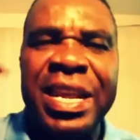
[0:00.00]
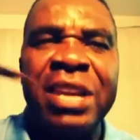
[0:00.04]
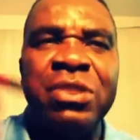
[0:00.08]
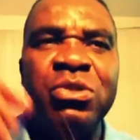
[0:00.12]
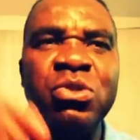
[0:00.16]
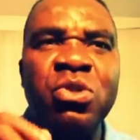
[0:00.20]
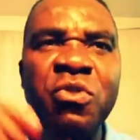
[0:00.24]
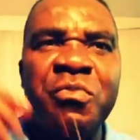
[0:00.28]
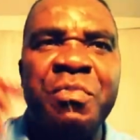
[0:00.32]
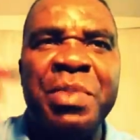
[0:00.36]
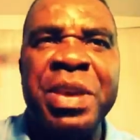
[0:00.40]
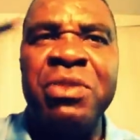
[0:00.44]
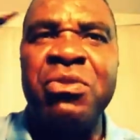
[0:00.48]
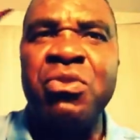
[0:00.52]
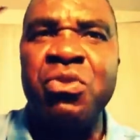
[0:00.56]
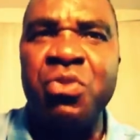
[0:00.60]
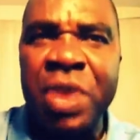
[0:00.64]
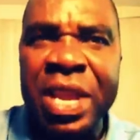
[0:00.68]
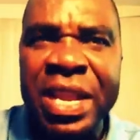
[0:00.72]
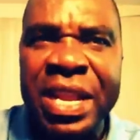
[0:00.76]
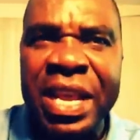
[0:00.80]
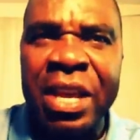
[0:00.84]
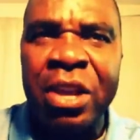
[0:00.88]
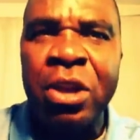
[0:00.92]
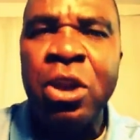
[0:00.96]
that you've been
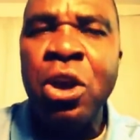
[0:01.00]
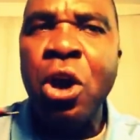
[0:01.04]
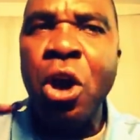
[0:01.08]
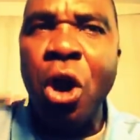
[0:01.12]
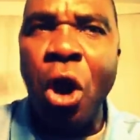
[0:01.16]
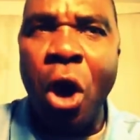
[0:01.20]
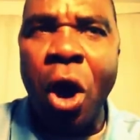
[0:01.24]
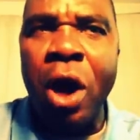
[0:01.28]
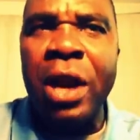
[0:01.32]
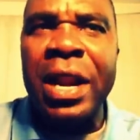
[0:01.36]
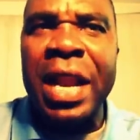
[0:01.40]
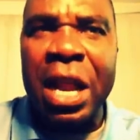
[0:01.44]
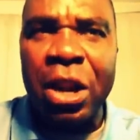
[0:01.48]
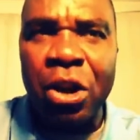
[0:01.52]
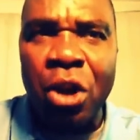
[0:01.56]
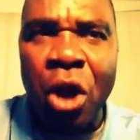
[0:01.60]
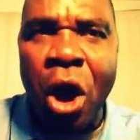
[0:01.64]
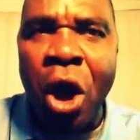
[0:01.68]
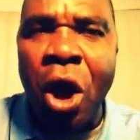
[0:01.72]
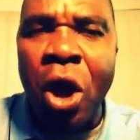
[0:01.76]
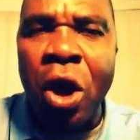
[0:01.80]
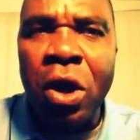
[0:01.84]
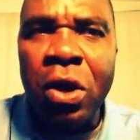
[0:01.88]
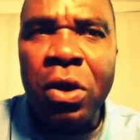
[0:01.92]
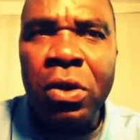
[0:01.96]
reading all
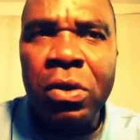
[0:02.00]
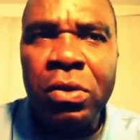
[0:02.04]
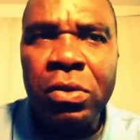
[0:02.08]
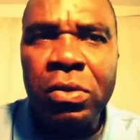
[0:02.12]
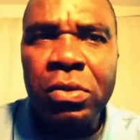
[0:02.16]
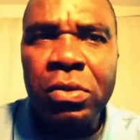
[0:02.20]
along,